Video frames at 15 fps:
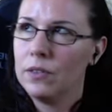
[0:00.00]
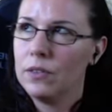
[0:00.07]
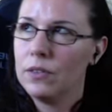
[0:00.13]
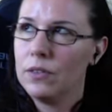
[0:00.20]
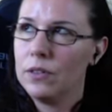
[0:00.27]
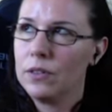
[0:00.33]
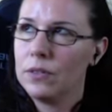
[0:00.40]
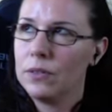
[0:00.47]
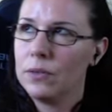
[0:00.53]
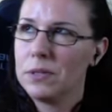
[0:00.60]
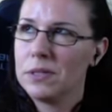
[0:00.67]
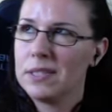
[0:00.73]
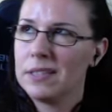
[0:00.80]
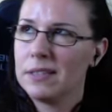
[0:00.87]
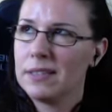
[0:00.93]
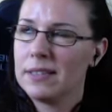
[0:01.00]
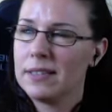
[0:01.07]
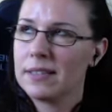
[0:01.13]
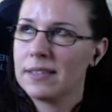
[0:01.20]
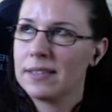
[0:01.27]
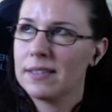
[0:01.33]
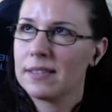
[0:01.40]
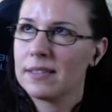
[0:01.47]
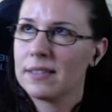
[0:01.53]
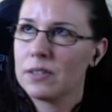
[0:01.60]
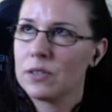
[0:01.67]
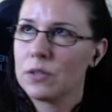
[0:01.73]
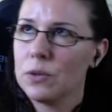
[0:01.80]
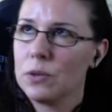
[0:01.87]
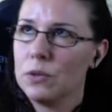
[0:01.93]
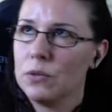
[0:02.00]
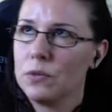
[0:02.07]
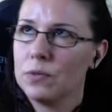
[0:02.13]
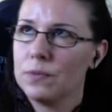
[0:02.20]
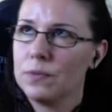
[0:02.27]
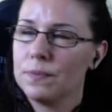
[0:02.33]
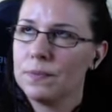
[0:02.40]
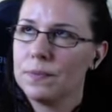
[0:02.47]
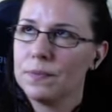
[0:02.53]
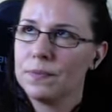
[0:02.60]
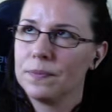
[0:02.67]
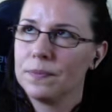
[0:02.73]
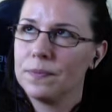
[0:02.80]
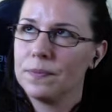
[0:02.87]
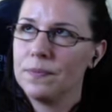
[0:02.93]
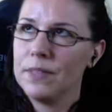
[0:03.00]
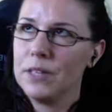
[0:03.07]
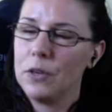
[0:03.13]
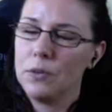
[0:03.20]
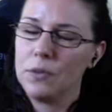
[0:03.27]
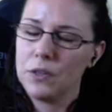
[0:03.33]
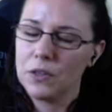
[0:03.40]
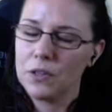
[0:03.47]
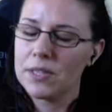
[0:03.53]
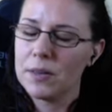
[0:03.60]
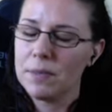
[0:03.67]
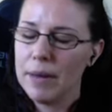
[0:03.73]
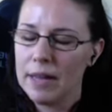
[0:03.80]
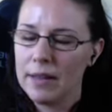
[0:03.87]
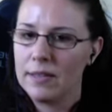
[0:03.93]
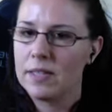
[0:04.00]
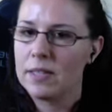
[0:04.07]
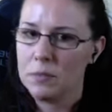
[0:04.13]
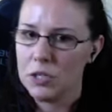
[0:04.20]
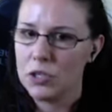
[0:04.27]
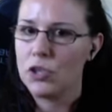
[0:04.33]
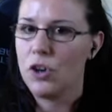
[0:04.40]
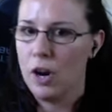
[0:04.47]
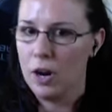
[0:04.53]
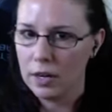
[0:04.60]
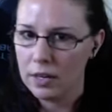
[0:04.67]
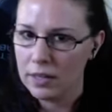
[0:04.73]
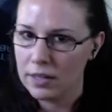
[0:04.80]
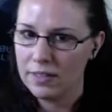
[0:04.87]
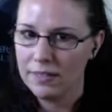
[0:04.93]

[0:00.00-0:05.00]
the resilience sort of, you know, there is a balance to be struck.